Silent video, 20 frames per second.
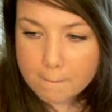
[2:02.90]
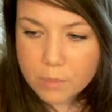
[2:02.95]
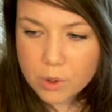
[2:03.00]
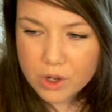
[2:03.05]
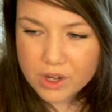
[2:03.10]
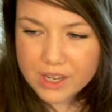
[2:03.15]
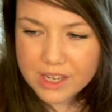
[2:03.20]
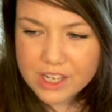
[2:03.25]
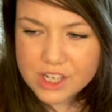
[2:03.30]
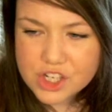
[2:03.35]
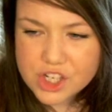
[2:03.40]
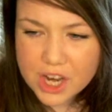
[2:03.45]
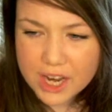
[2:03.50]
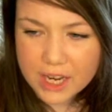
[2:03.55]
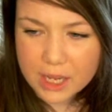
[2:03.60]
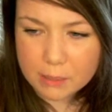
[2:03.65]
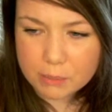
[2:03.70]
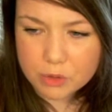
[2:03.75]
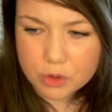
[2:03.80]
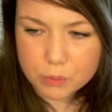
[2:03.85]
Putting
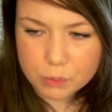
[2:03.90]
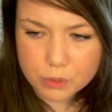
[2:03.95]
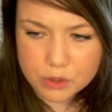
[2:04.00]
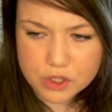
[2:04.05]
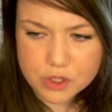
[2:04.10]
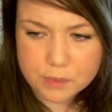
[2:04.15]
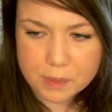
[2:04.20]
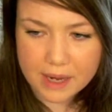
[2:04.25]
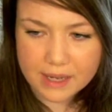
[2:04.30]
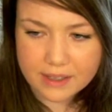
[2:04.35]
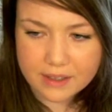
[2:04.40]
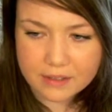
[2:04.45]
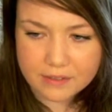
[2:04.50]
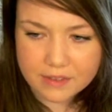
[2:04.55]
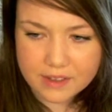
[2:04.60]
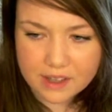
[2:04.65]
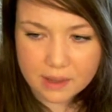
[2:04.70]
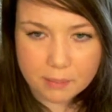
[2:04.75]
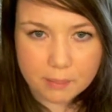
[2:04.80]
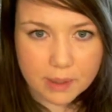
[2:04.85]
Jacob's
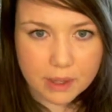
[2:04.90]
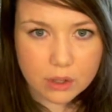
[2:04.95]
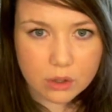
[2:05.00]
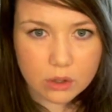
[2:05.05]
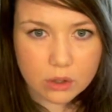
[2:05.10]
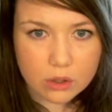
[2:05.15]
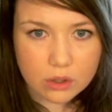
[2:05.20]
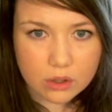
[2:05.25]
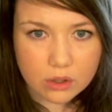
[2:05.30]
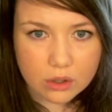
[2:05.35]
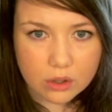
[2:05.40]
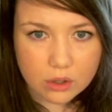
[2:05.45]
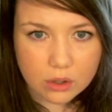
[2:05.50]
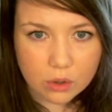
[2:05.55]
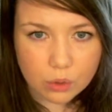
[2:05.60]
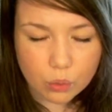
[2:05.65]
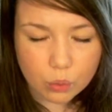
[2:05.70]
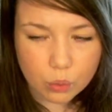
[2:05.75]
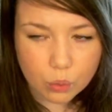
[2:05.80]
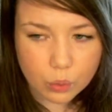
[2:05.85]
perspective in the middle
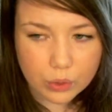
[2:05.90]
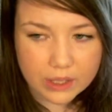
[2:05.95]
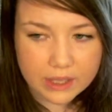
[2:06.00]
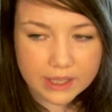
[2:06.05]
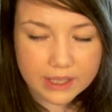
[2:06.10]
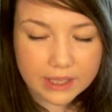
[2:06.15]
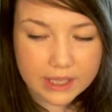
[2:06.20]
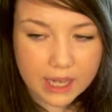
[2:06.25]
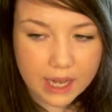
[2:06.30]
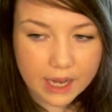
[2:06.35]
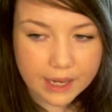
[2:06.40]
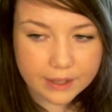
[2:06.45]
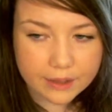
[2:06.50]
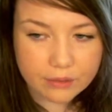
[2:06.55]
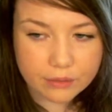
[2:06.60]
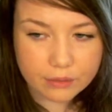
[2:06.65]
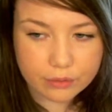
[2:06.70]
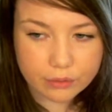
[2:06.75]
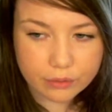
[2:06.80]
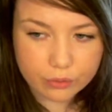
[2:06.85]
really kind
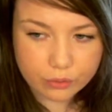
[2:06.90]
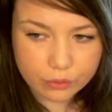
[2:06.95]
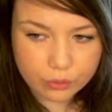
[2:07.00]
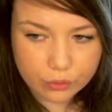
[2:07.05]
of